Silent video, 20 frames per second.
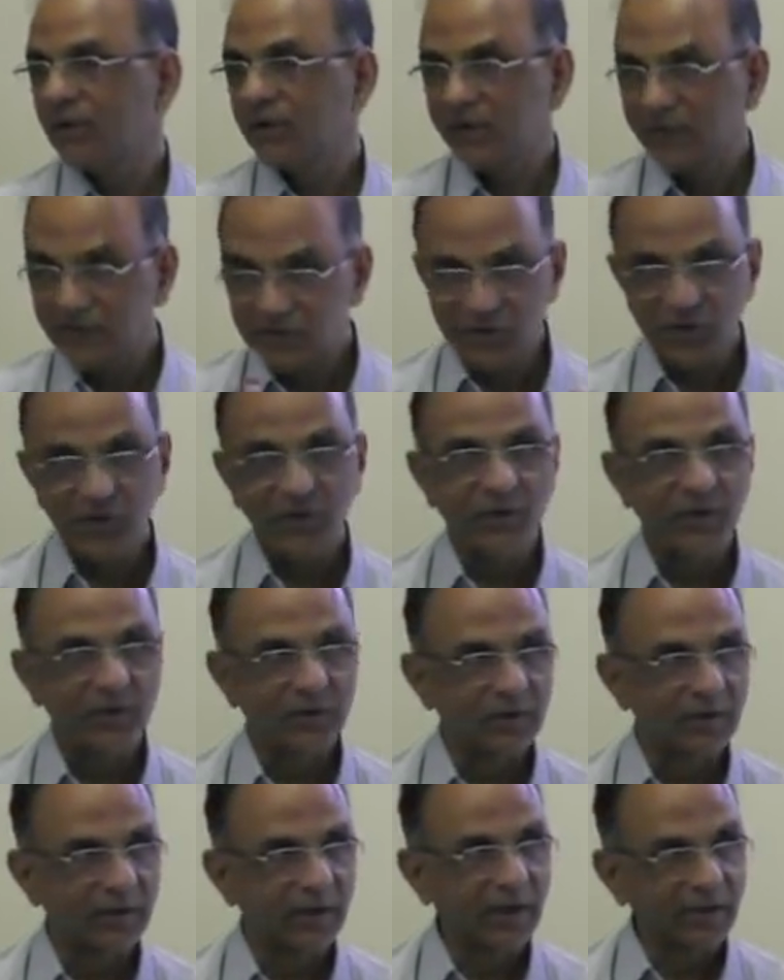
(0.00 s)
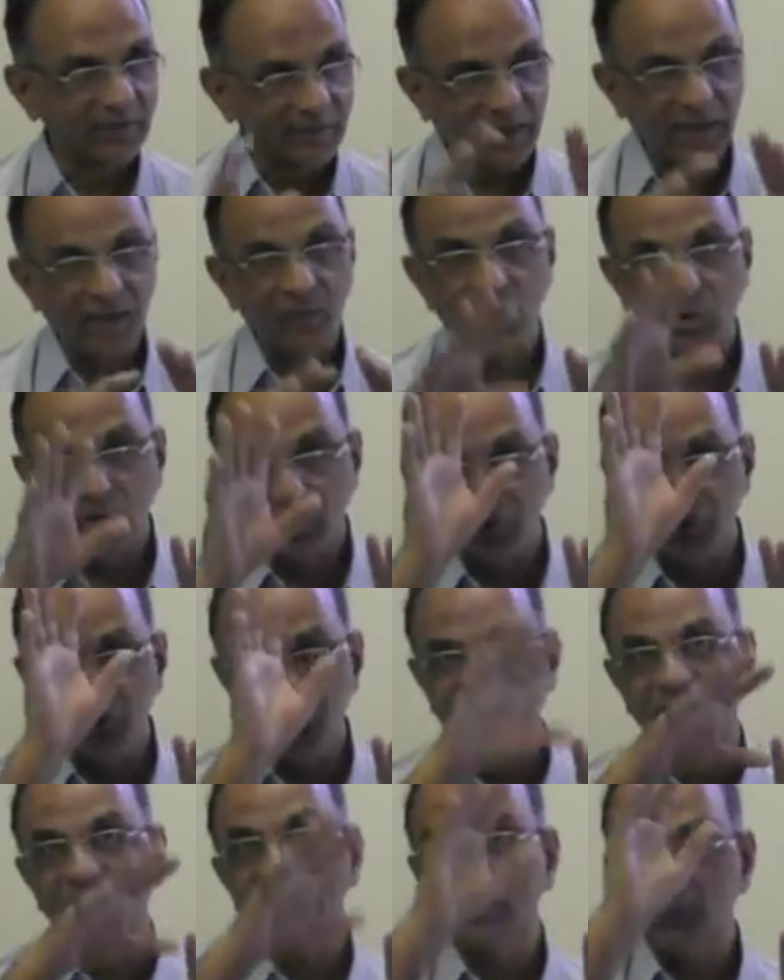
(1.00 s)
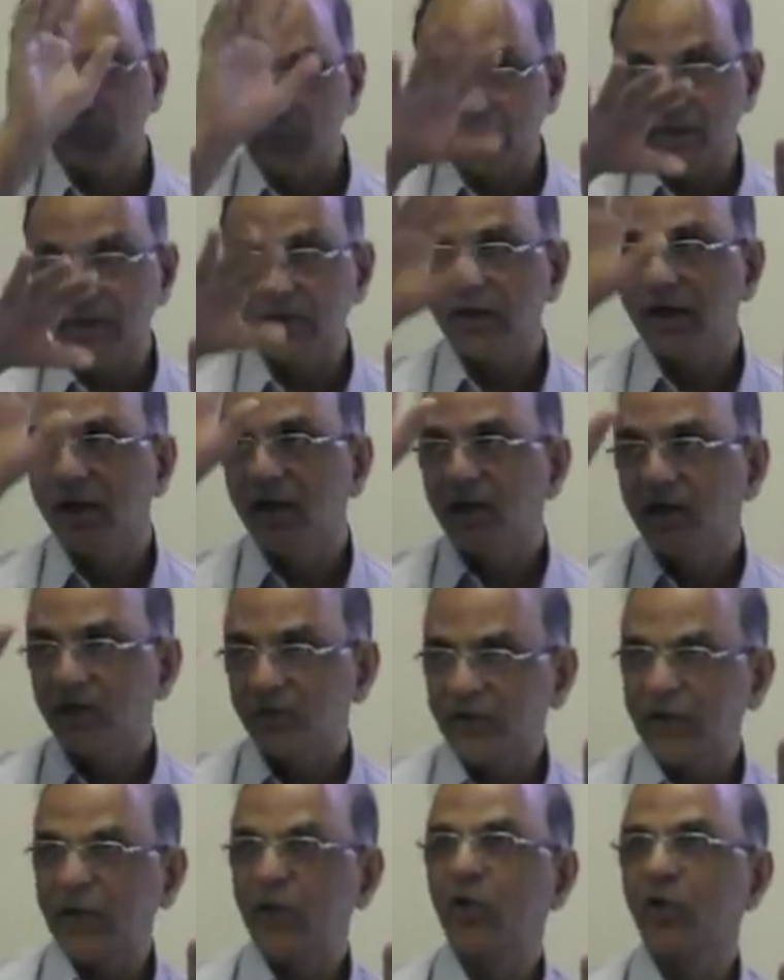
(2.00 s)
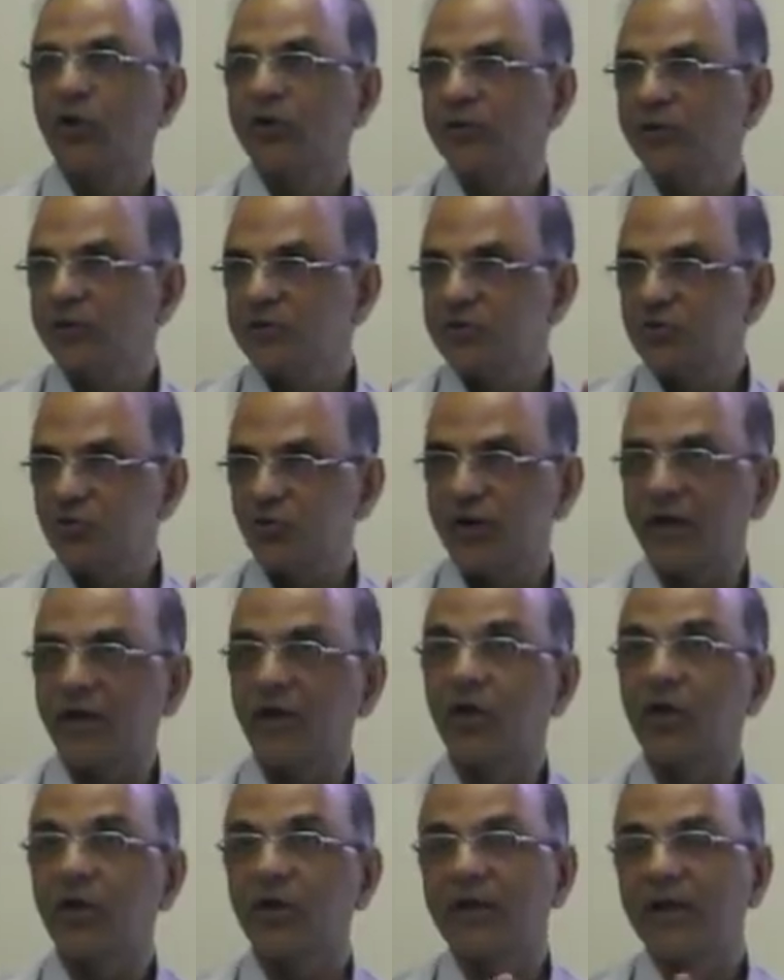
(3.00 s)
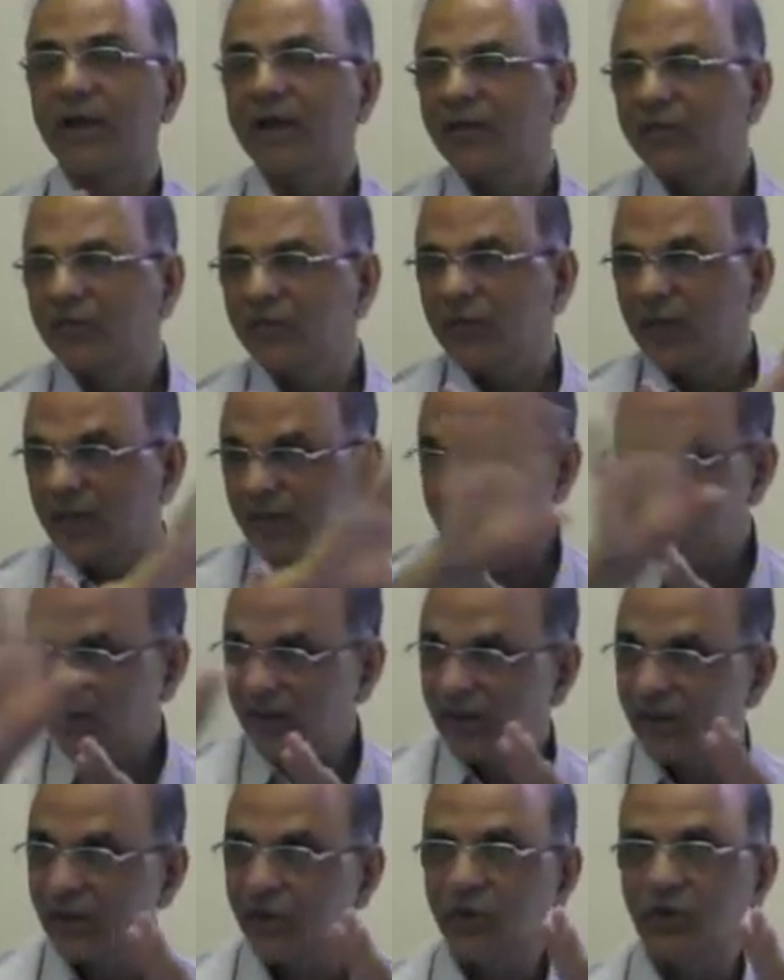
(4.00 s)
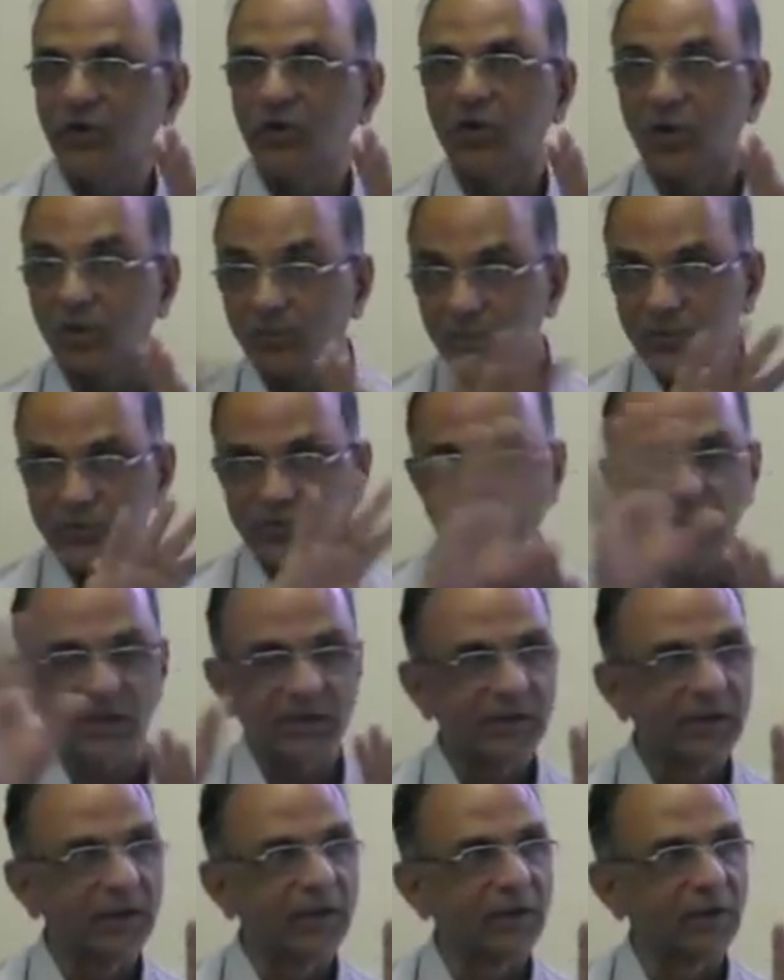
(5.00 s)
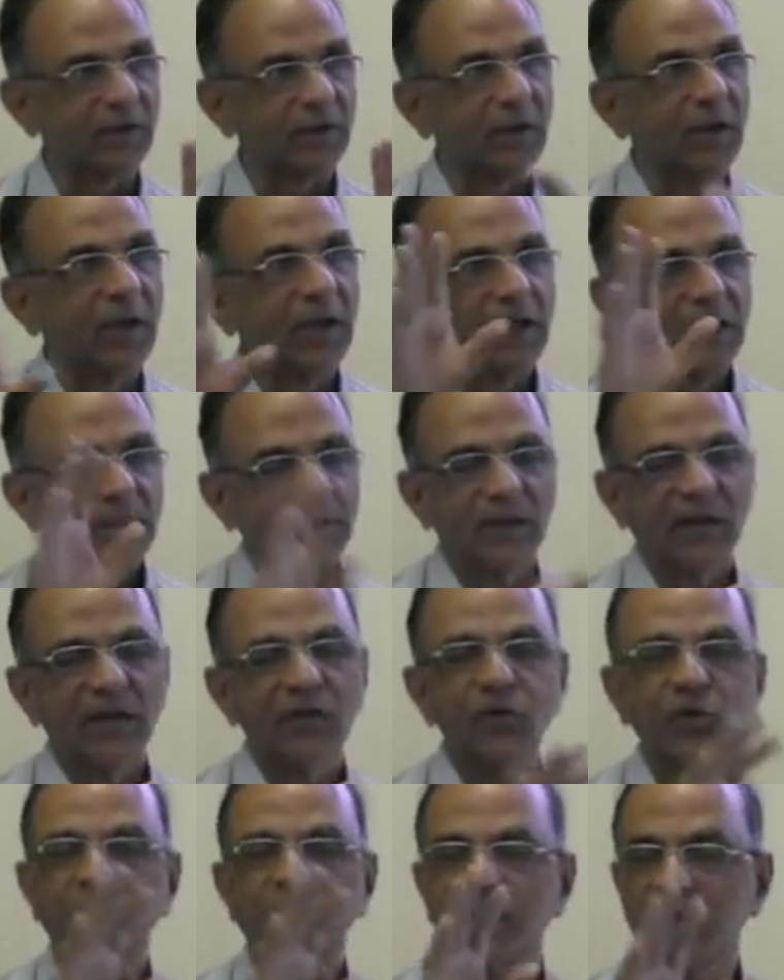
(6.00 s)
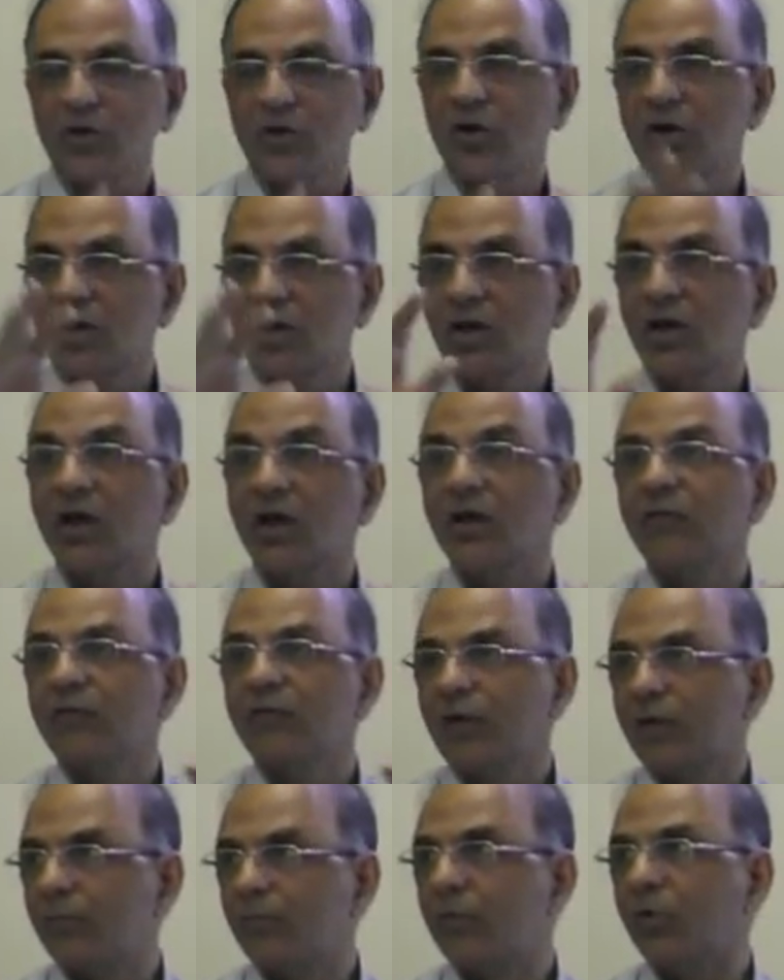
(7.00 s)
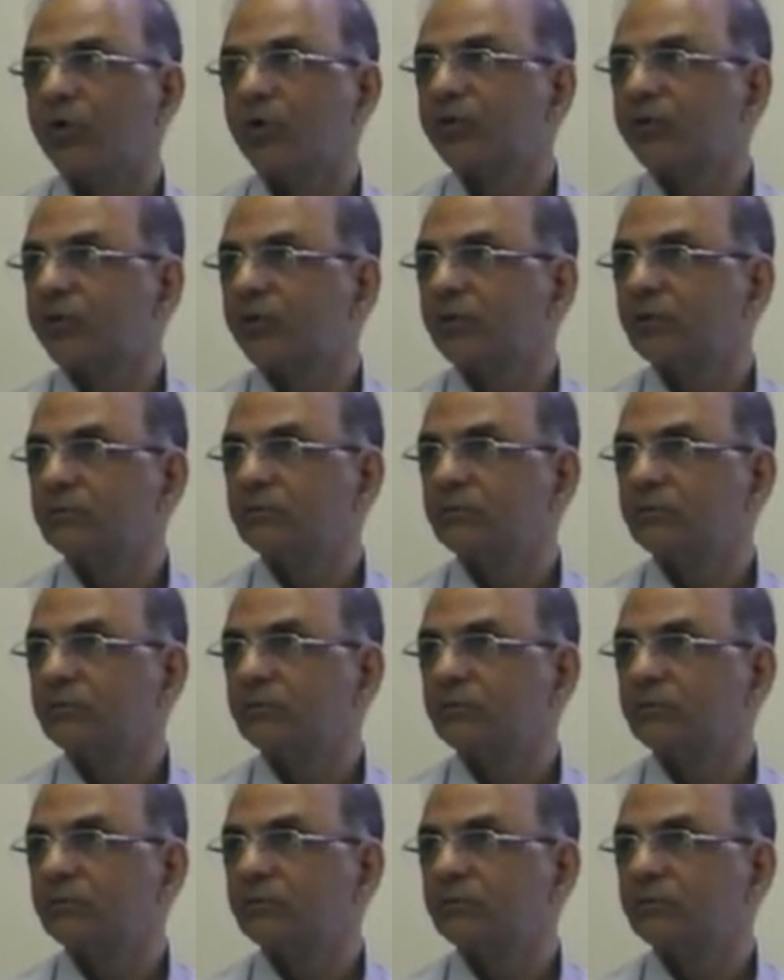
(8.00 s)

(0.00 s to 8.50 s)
teaching here is I want to change the way radiology is trained. There is nothing here, almost nothing here, that you cannot learn from books.